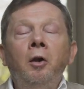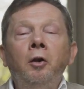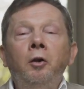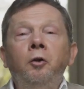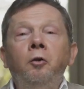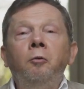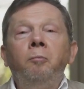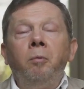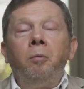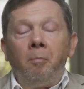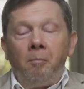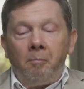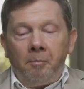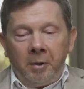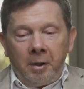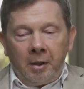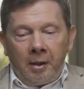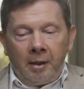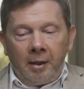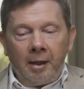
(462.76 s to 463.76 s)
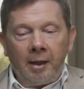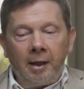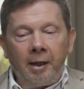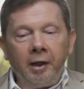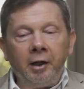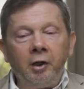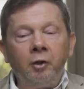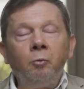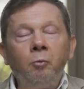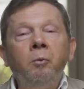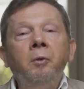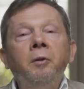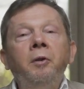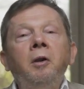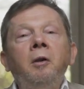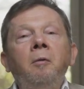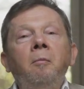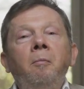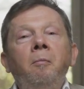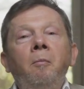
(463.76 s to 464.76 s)
to be aligned with
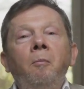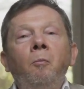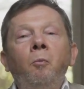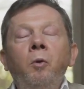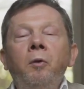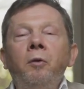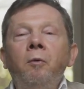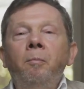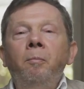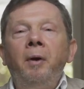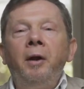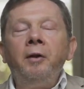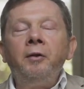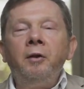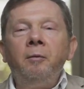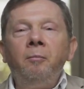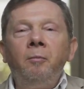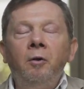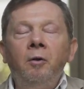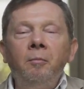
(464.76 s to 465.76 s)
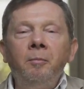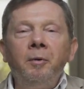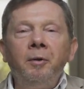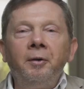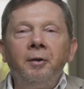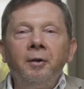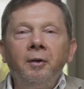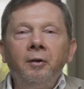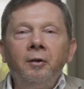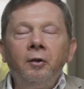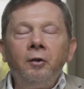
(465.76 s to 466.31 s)
the, with the present moment.